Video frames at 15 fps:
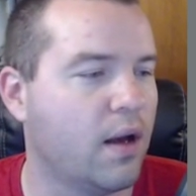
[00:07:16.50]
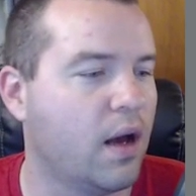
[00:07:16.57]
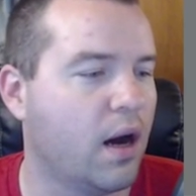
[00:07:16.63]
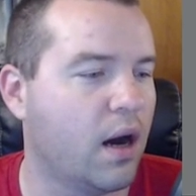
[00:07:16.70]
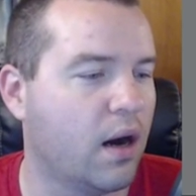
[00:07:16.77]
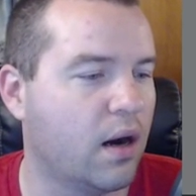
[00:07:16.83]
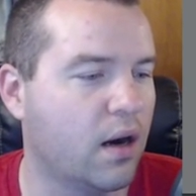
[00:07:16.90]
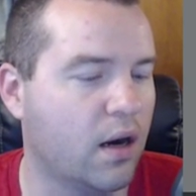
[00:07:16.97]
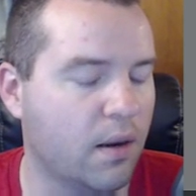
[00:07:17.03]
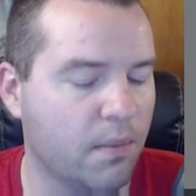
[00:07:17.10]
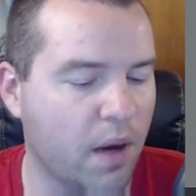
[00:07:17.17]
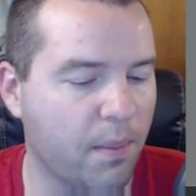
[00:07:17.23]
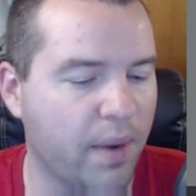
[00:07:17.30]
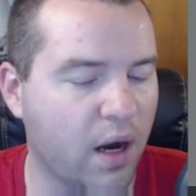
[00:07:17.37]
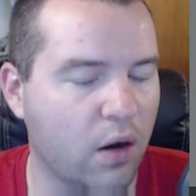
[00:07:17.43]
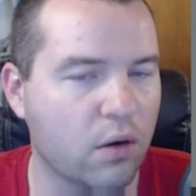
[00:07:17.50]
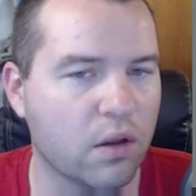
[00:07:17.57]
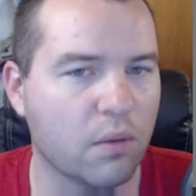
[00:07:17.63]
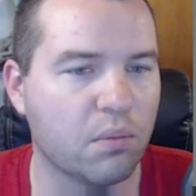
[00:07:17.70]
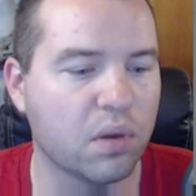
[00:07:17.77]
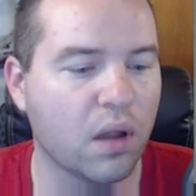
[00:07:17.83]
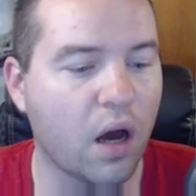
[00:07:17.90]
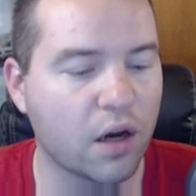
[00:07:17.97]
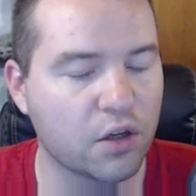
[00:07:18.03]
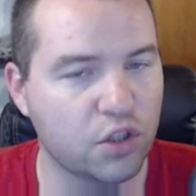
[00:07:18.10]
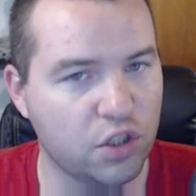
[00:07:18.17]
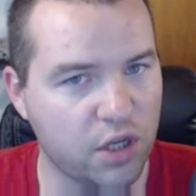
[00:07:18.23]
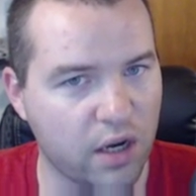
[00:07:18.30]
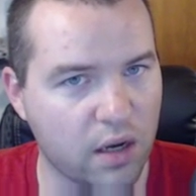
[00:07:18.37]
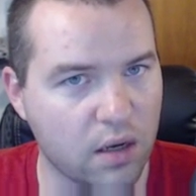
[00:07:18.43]
about
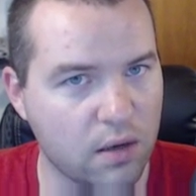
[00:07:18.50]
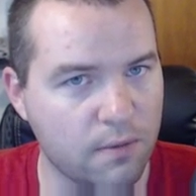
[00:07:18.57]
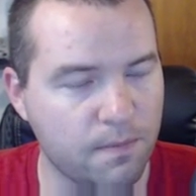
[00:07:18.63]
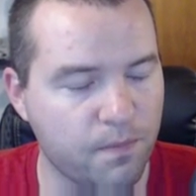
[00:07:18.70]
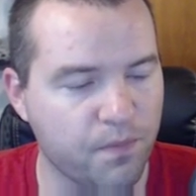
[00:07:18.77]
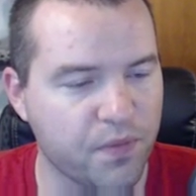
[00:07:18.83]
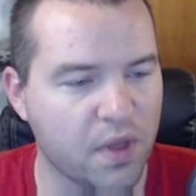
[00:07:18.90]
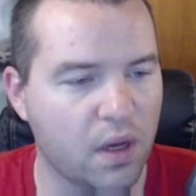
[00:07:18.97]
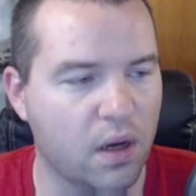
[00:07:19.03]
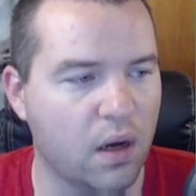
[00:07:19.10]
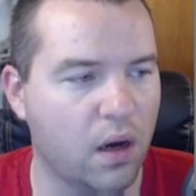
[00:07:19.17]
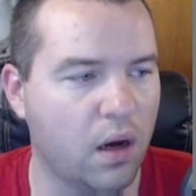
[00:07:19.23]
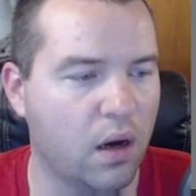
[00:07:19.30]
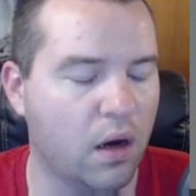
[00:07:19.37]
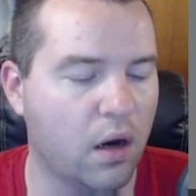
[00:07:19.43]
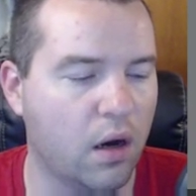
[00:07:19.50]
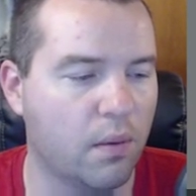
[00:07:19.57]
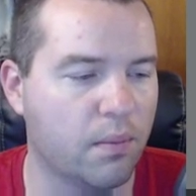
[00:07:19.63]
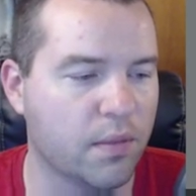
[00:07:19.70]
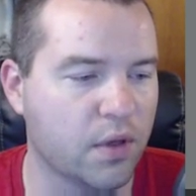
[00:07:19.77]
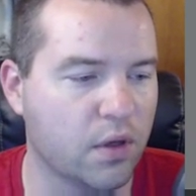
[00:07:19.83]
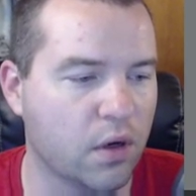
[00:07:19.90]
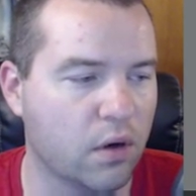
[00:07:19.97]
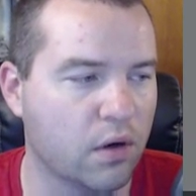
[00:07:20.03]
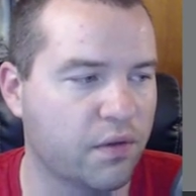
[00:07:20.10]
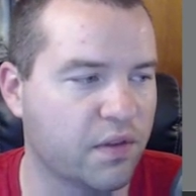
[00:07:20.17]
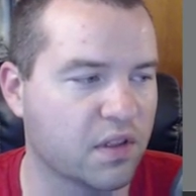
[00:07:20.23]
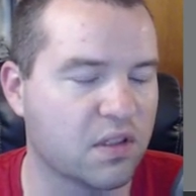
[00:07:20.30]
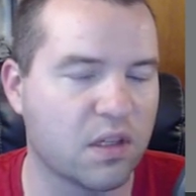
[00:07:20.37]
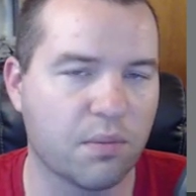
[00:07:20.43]
blockchain. You know,
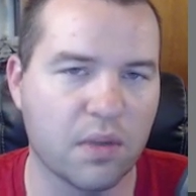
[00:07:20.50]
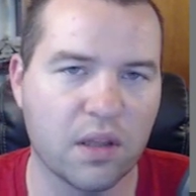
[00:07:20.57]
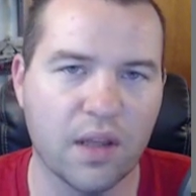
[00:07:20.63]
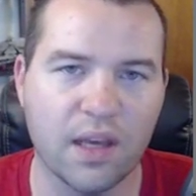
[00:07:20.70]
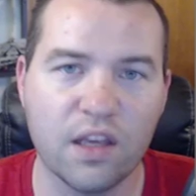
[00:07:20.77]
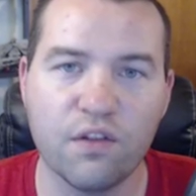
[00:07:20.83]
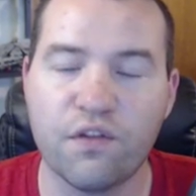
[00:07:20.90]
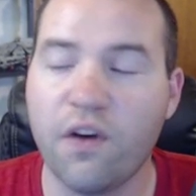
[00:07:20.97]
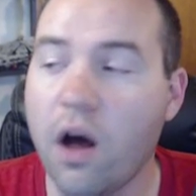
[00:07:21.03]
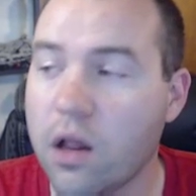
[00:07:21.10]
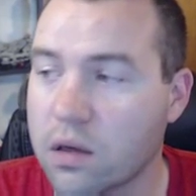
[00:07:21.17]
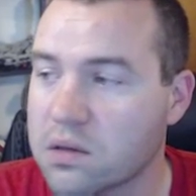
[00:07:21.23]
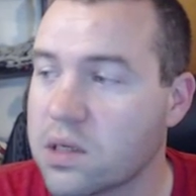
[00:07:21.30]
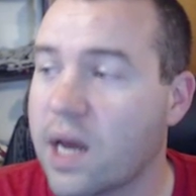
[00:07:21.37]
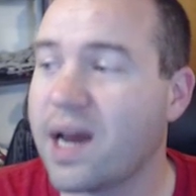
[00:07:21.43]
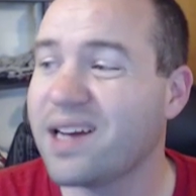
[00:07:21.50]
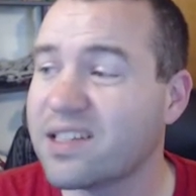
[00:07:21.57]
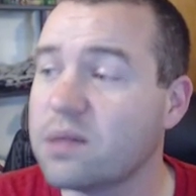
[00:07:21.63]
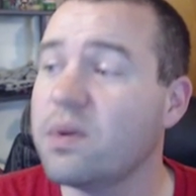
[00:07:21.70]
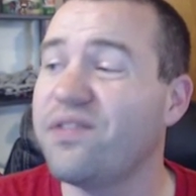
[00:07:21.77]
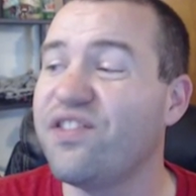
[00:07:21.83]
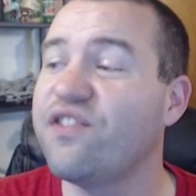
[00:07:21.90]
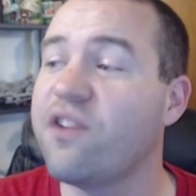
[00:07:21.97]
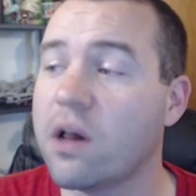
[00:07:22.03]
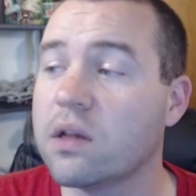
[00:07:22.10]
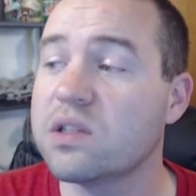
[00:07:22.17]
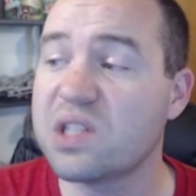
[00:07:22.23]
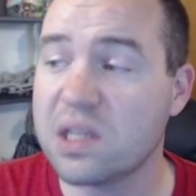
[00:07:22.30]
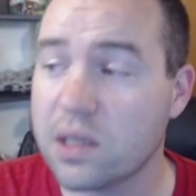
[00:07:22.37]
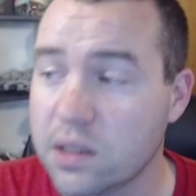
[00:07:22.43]
if it's something that he follows. I asked him if he
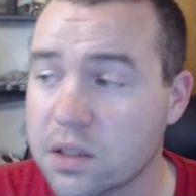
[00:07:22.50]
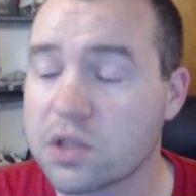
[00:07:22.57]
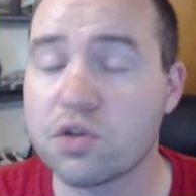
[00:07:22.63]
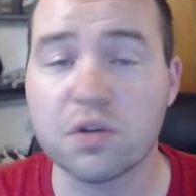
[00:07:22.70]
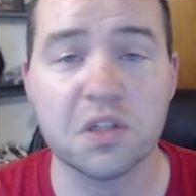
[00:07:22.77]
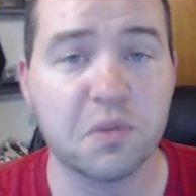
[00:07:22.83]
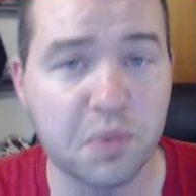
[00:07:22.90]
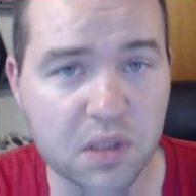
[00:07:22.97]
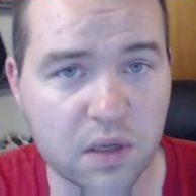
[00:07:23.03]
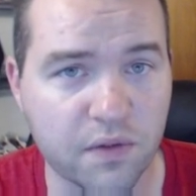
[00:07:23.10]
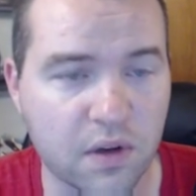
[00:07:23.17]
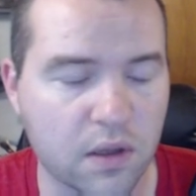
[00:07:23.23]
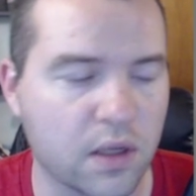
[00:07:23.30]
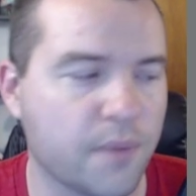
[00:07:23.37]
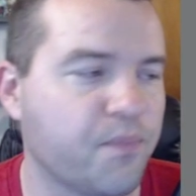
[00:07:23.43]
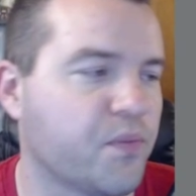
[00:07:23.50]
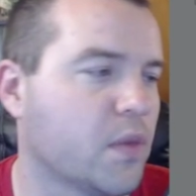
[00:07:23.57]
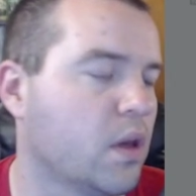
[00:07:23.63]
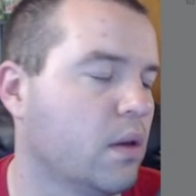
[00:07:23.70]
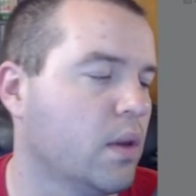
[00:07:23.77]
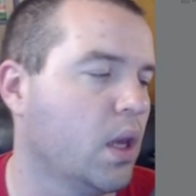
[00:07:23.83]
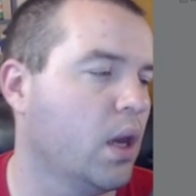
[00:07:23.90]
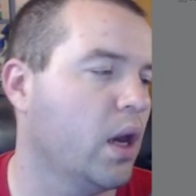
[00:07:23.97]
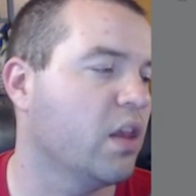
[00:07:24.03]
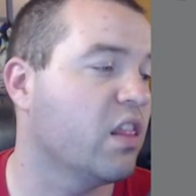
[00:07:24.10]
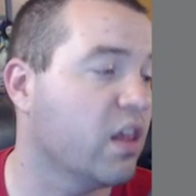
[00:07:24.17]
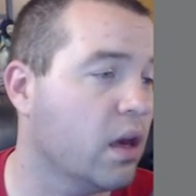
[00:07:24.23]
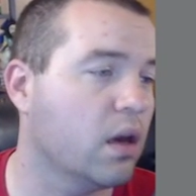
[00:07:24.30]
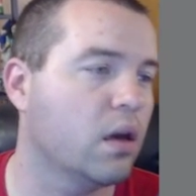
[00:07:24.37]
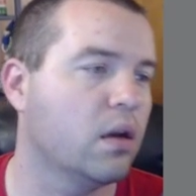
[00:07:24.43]
follows the industry specifically.
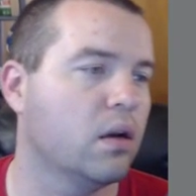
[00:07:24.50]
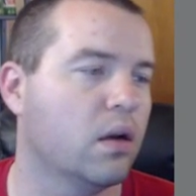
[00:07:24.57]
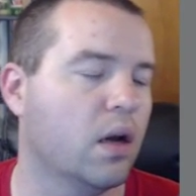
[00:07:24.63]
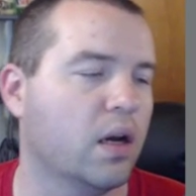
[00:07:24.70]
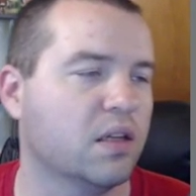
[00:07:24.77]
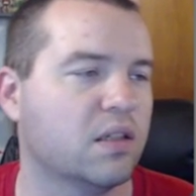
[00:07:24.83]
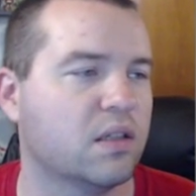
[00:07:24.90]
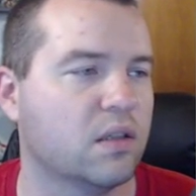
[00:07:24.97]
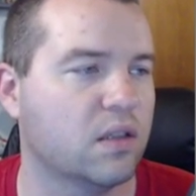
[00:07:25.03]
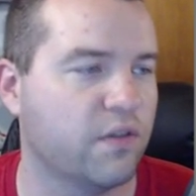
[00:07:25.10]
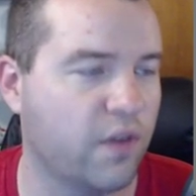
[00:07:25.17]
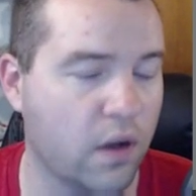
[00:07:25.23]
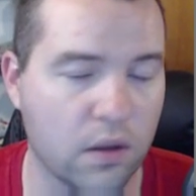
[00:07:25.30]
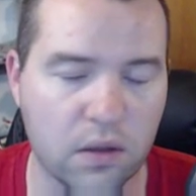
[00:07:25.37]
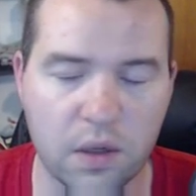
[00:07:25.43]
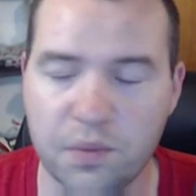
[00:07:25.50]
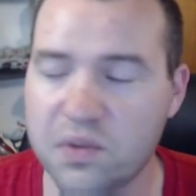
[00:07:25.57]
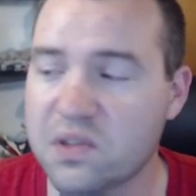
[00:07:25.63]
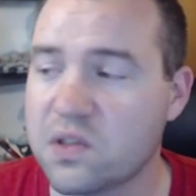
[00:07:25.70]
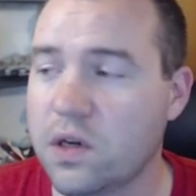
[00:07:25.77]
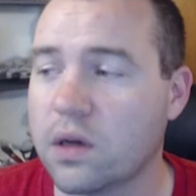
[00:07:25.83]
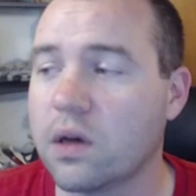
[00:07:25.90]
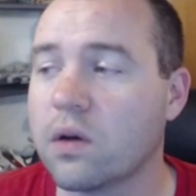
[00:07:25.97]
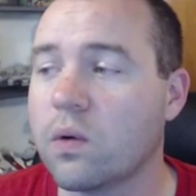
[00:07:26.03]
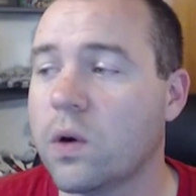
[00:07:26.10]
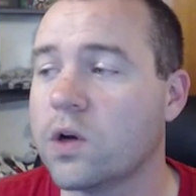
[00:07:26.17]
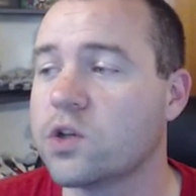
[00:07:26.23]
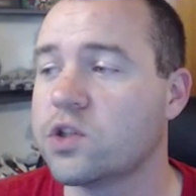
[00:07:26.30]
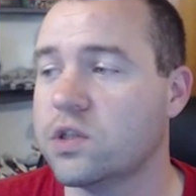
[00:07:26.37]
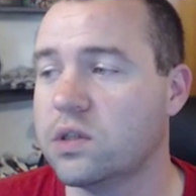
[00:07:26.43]
Then I followed up with a second
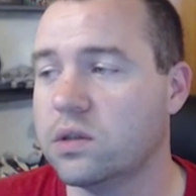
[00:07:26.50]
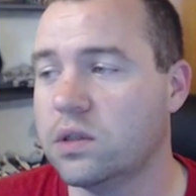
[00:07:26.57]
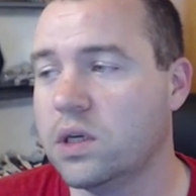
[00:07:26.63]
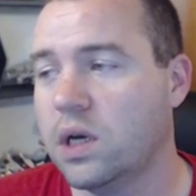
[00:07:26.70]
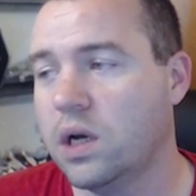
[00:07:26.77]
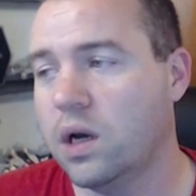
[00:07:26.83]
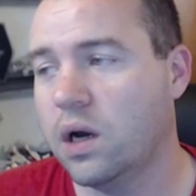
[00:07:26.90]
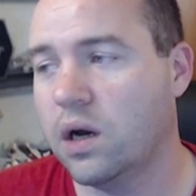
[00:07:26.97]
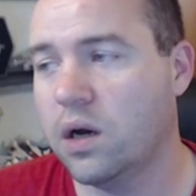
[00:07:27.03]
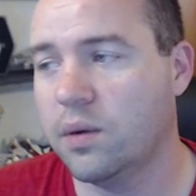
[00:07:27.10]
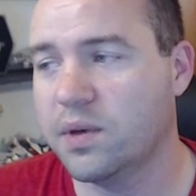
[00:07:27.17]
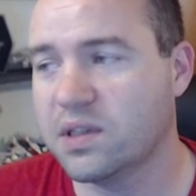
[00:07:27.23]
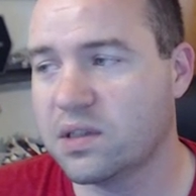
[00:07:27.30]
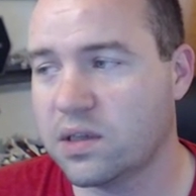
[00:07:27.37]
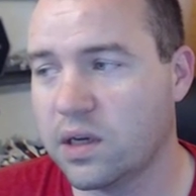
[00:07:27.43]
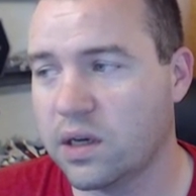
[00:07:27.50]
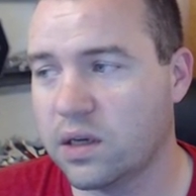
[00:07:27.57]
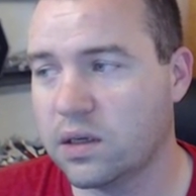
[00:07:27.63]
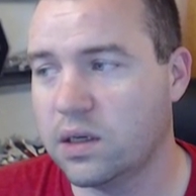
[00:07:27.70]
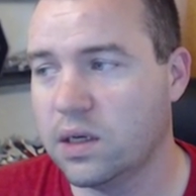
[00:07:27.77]
question and said,